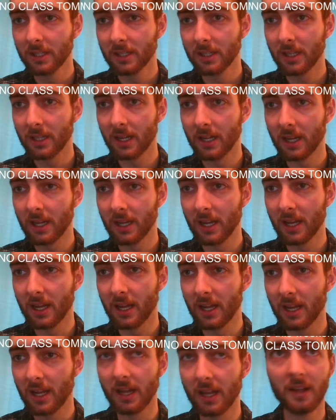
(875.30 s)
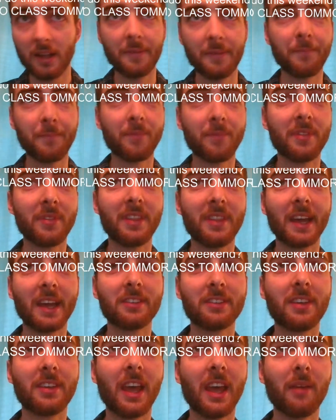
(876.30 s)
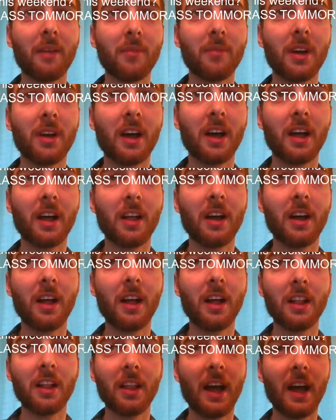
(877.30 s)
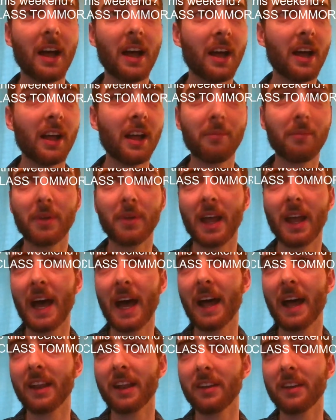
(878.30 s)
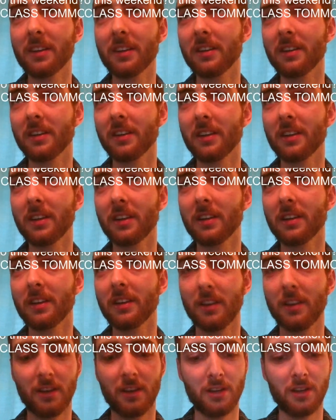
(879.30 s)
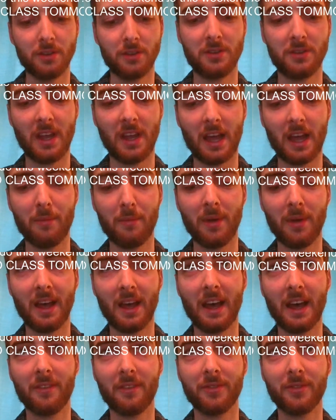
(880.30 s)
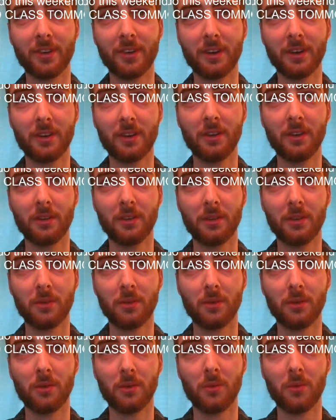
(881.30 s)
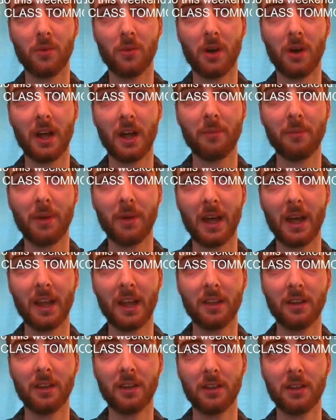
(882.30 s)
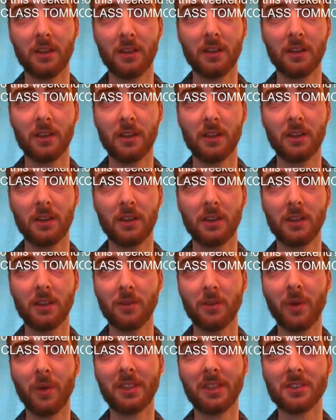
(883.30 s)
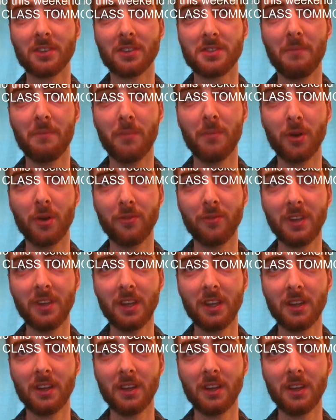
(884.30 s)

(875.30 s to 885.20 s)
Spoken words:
Thanks, Cam. I'm gonna add a new tab after Wattpad. Wait, there's a movie?